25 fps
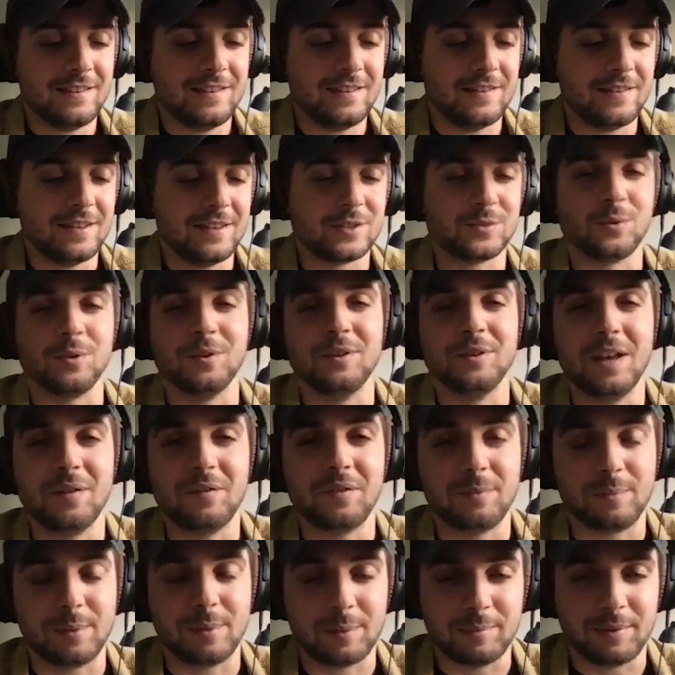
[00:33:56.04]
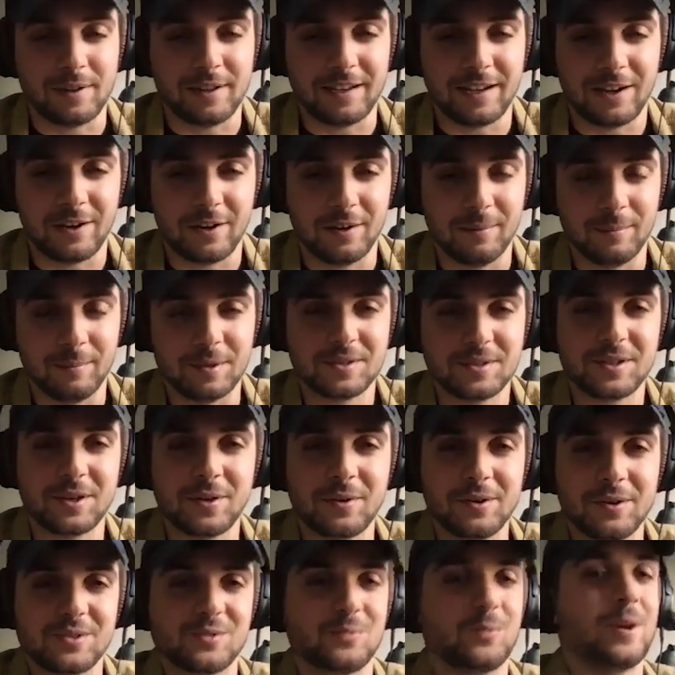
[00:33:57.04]
this will inevitably play out in
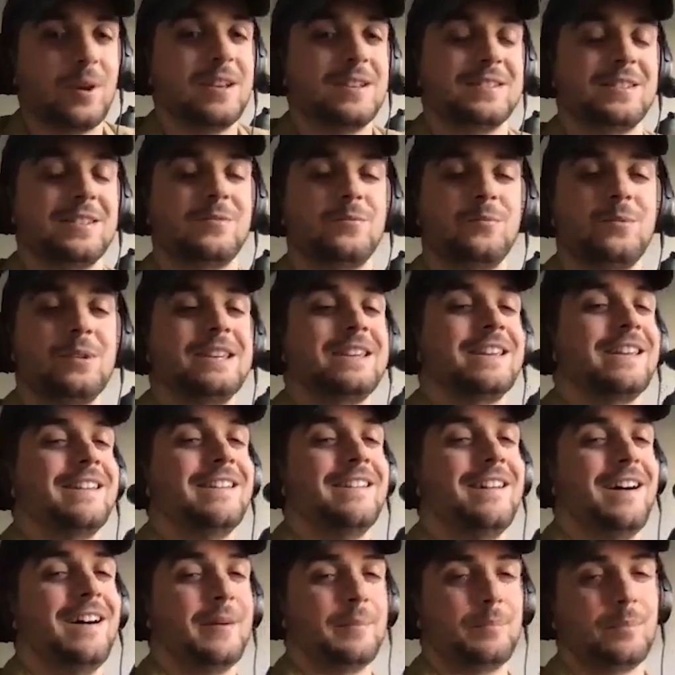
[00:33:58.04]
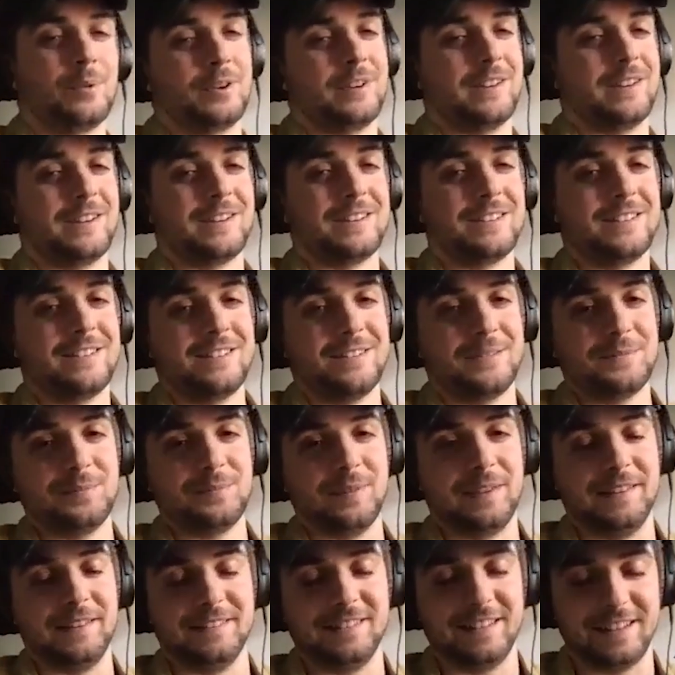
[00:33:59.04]
mysterious ways that we cannot predict.
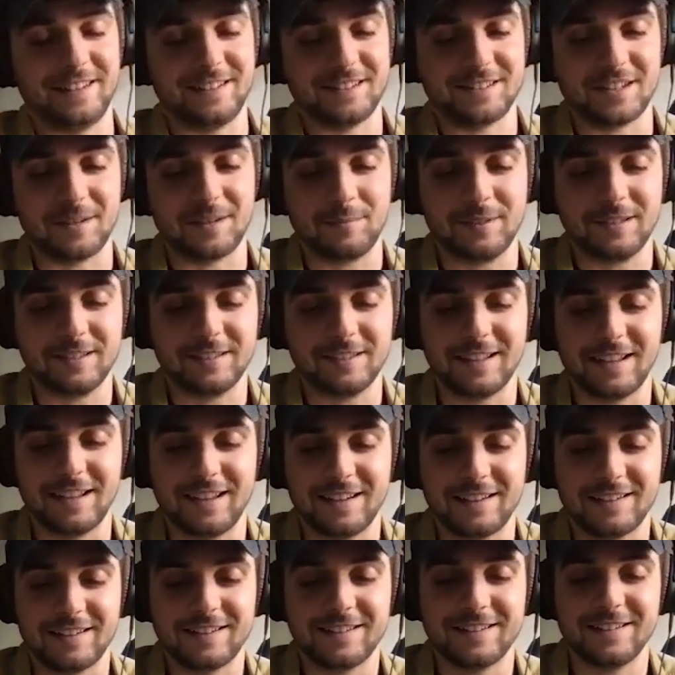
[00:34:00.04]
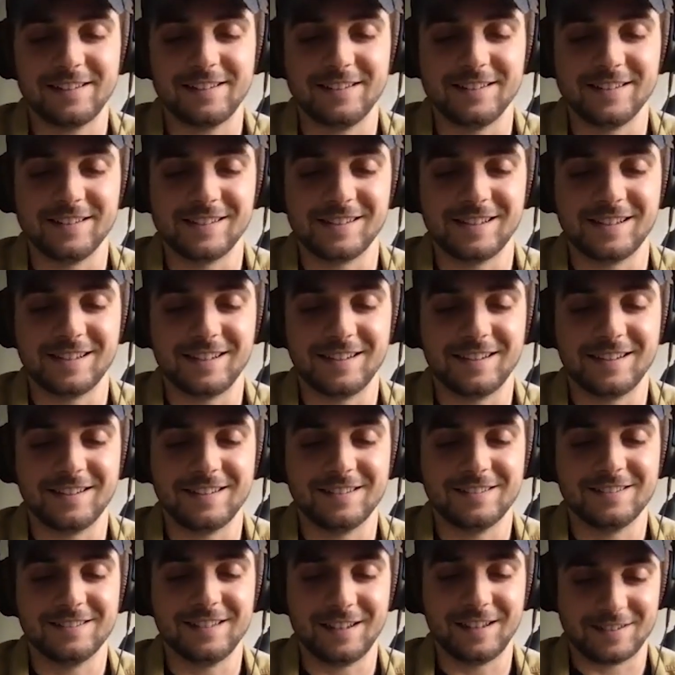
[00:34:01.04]
And that is something that is
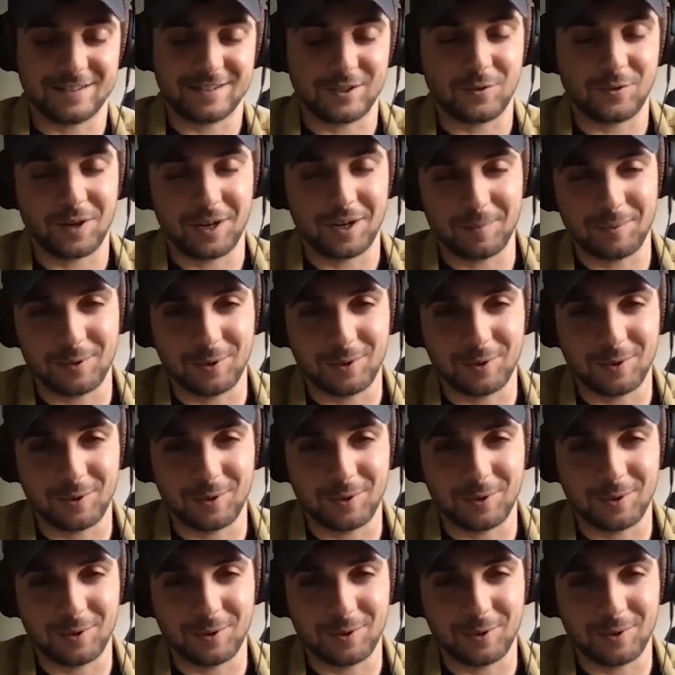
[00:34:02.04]
incredibly